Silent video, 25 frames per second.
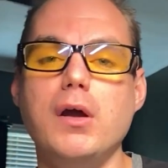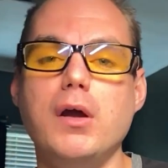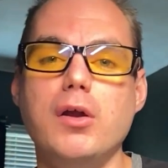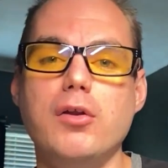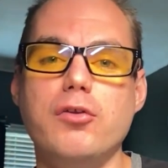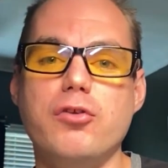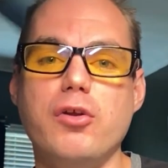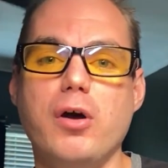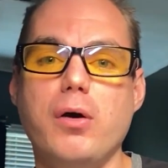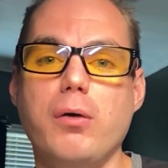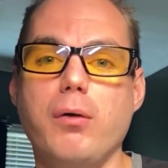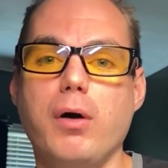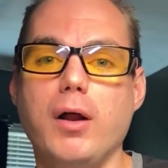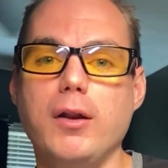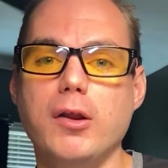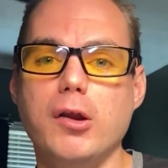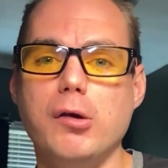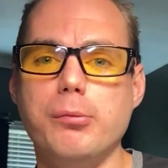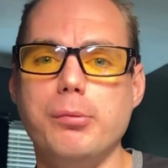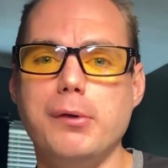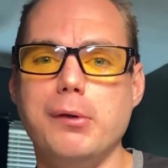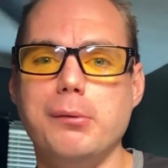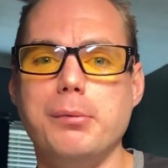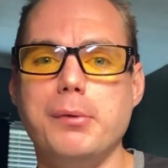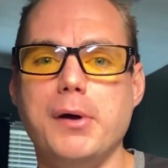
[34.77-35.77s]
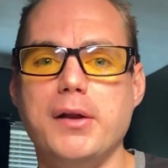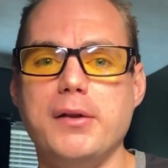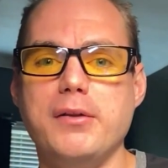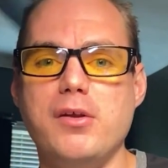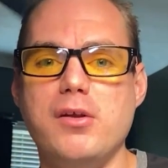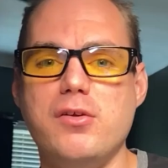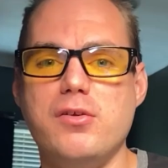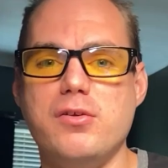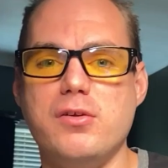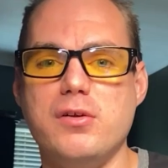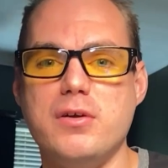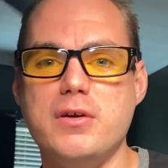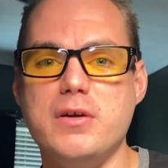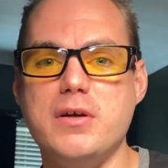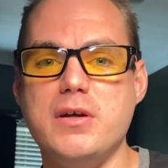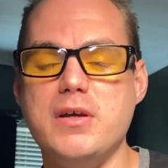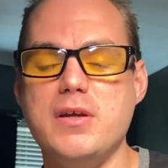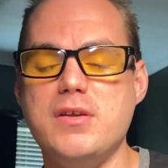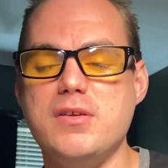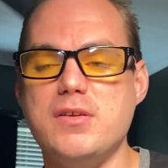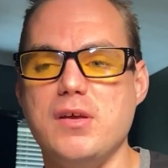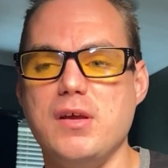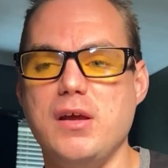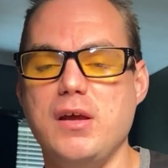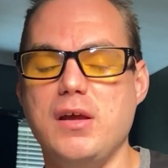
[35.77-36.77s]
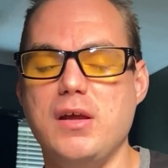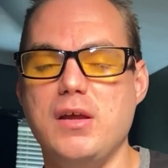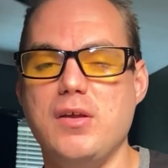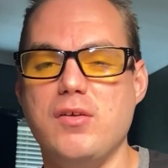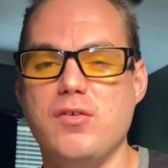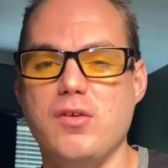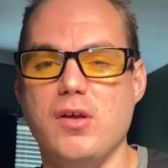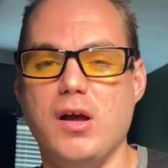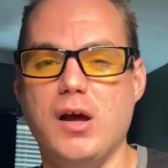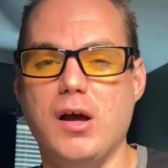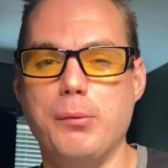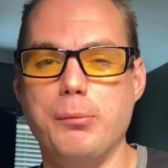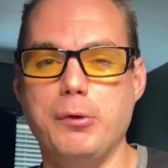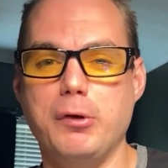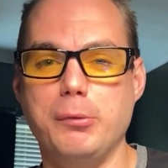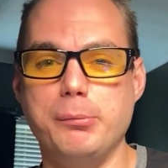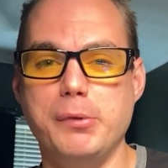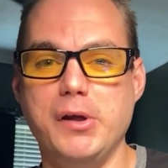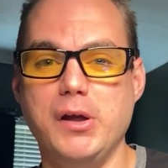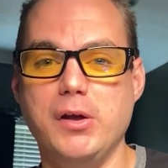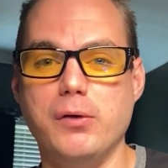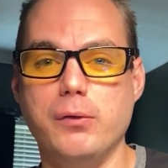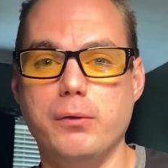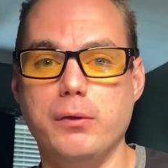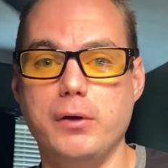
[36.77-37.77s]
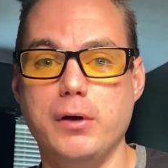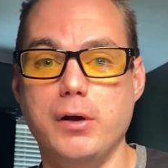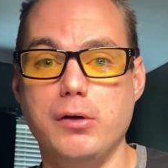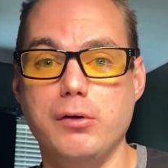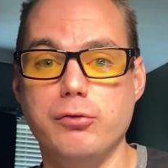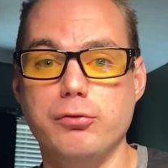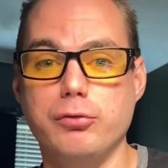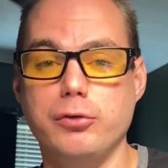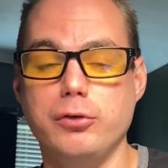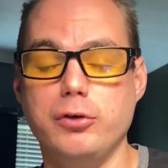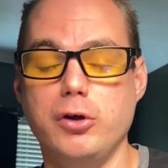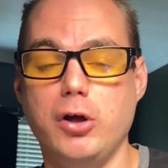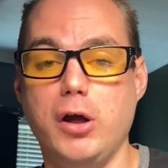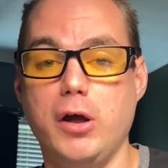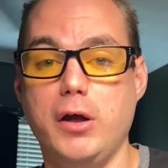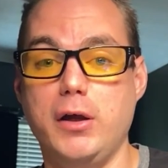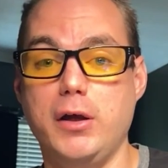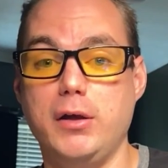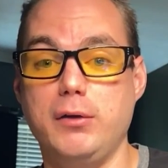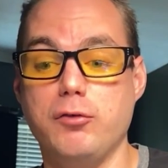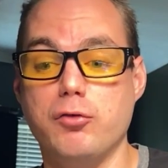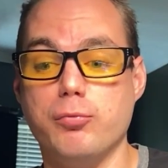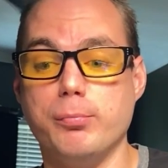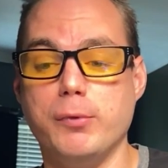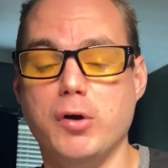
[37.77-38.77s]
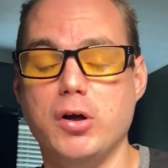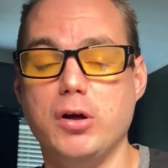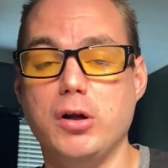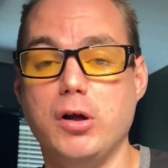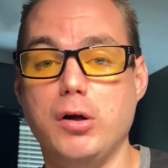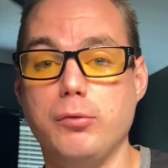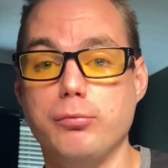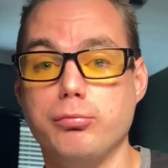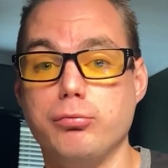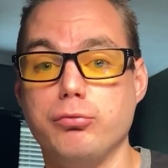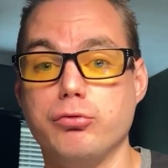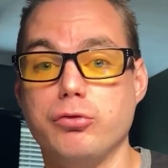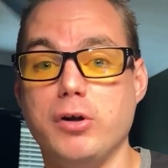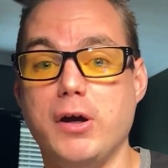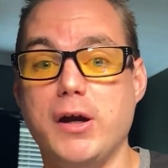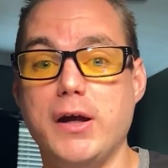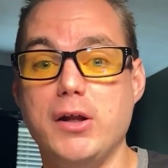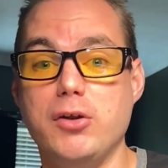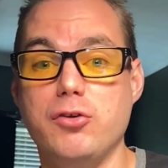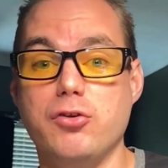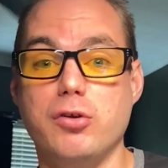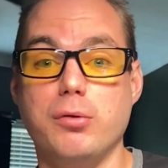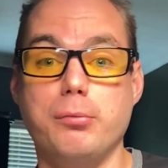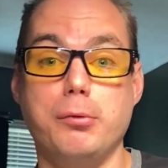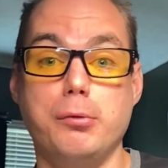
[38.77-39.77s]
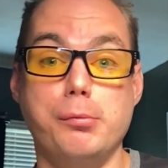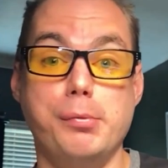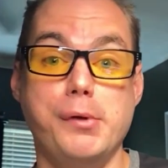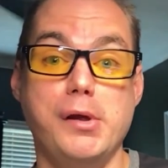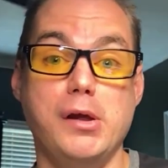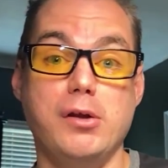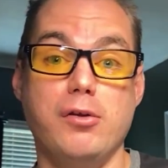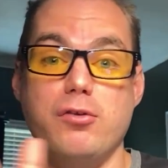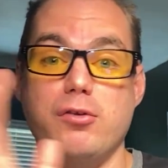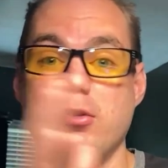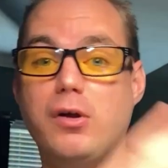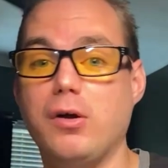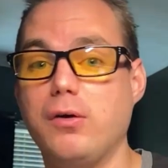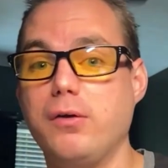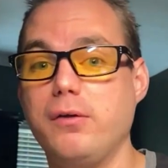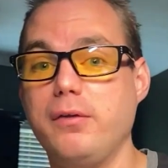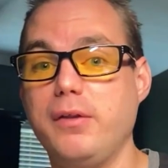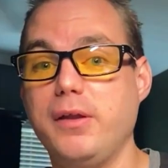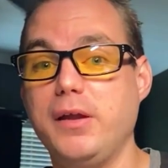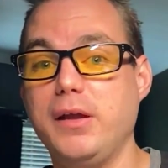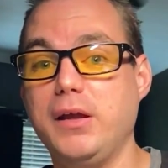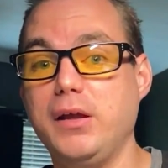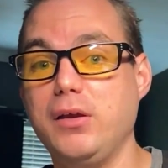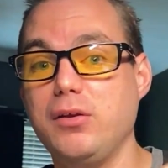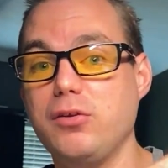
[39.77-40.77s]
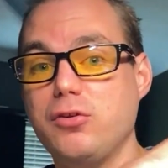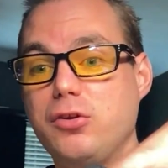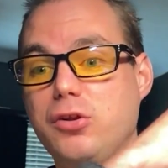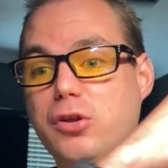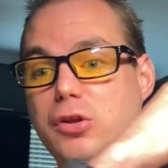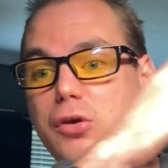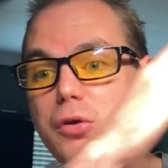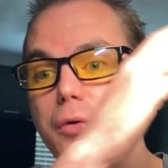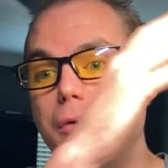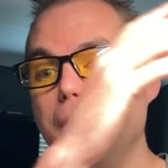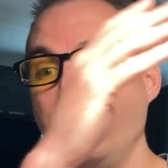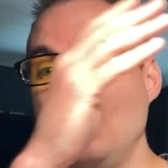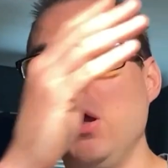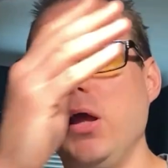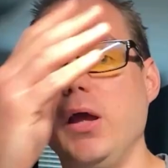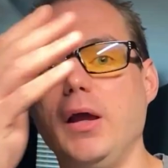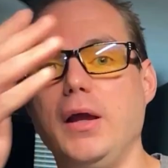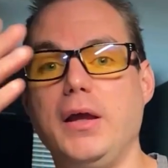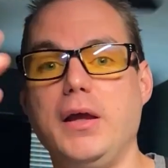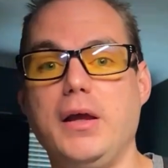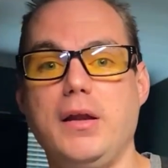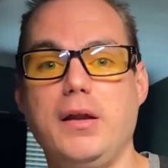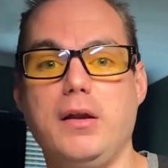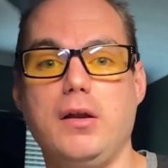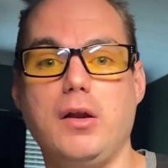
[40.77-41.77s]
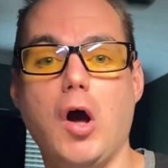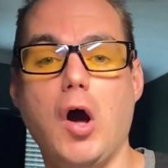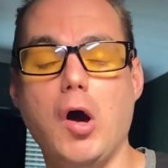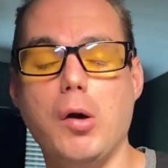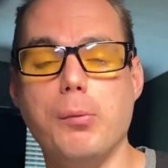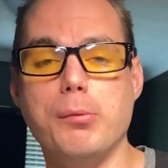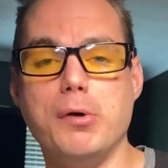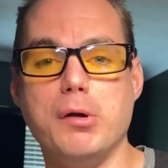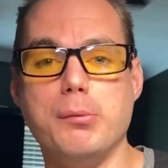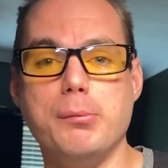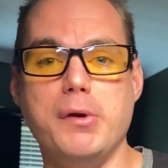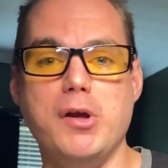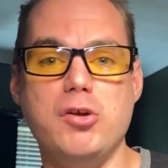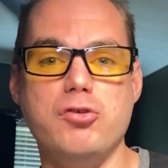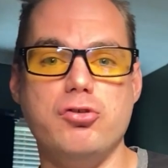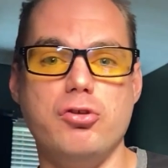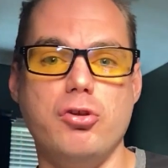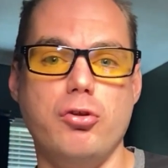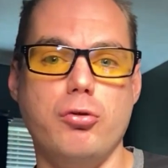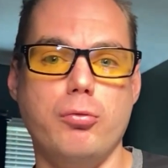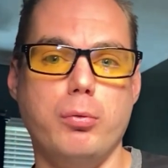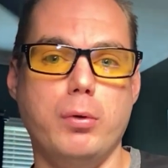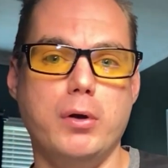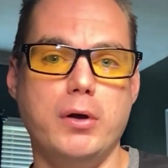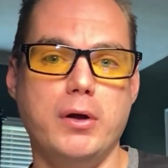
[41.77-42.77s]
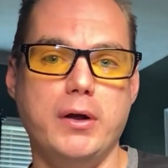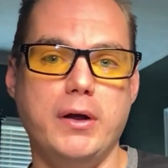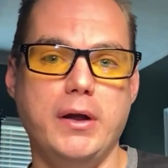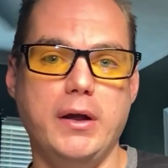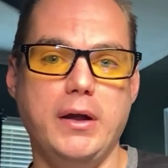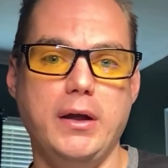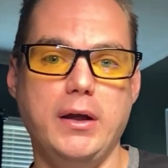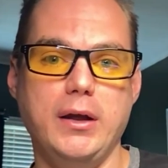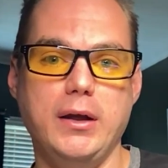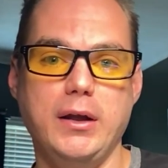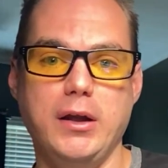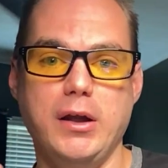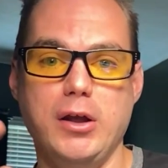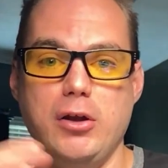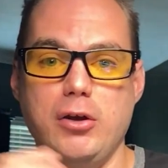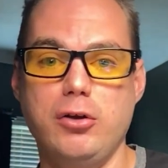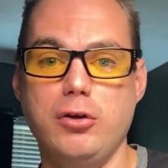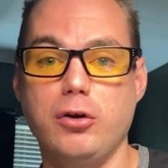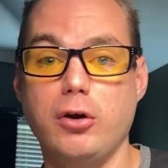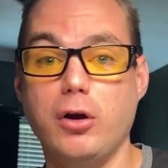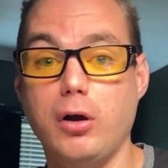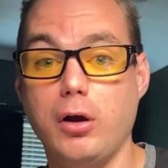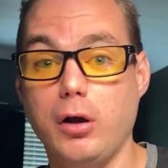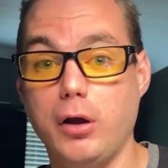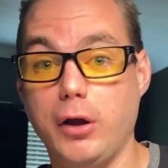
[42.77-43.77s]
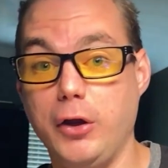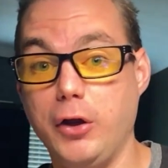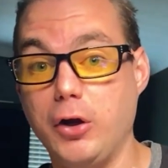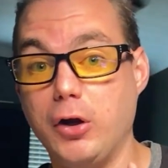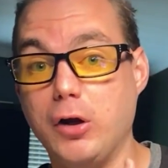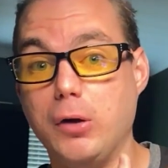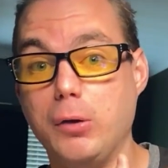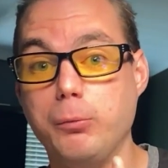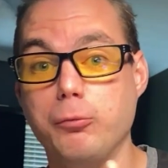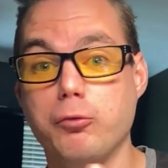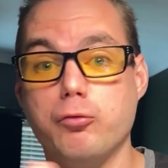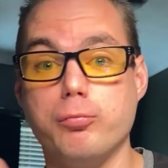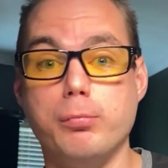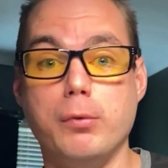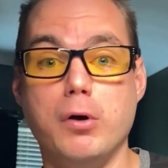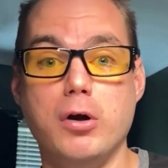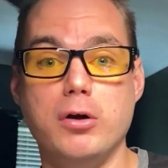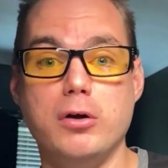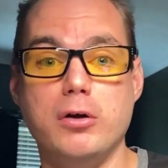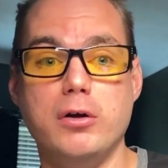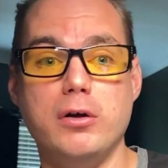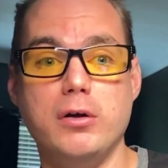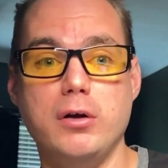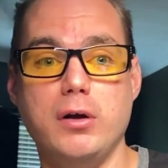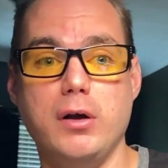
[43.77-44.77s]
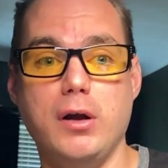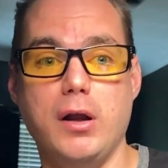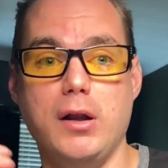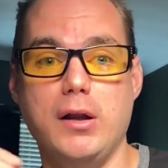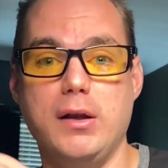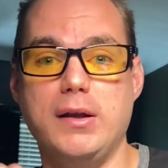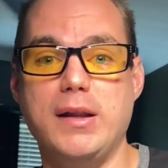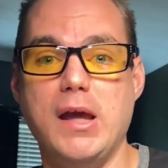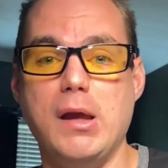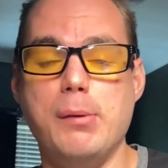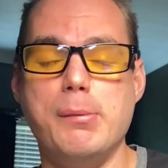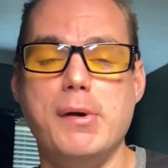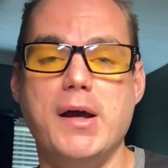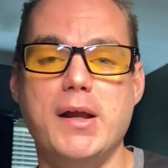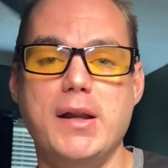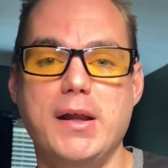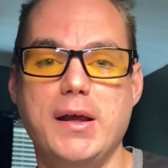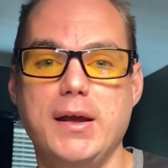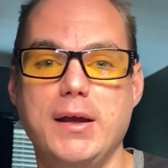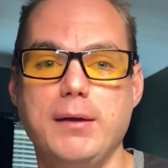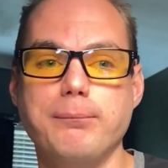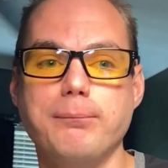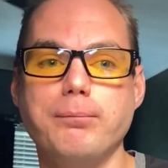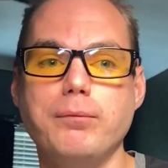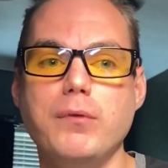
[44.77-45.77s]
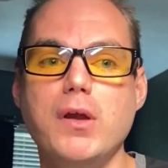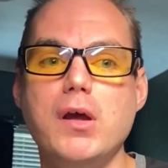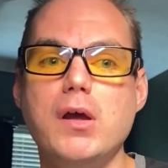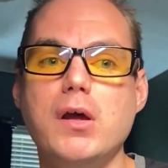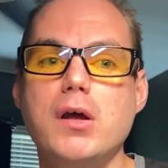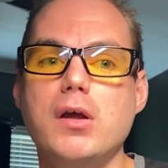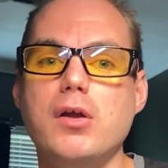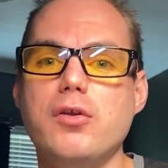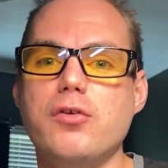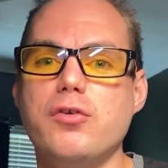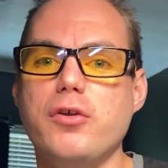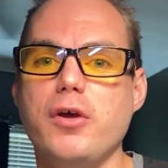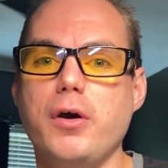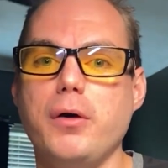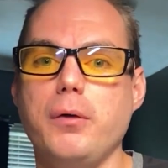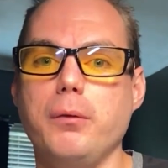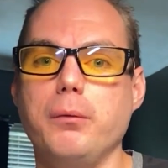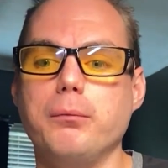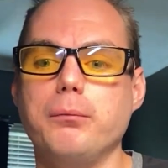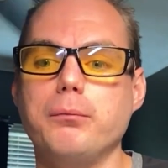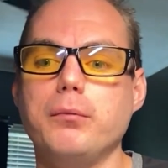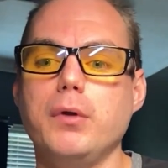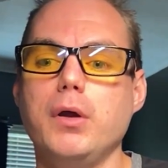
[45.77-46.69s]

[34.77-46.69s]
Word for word: so a little bit about this series is i'm going to be going over a smart home from scratch so i'm going to be installing things to getting the home automations working getting your your home smarter day by day so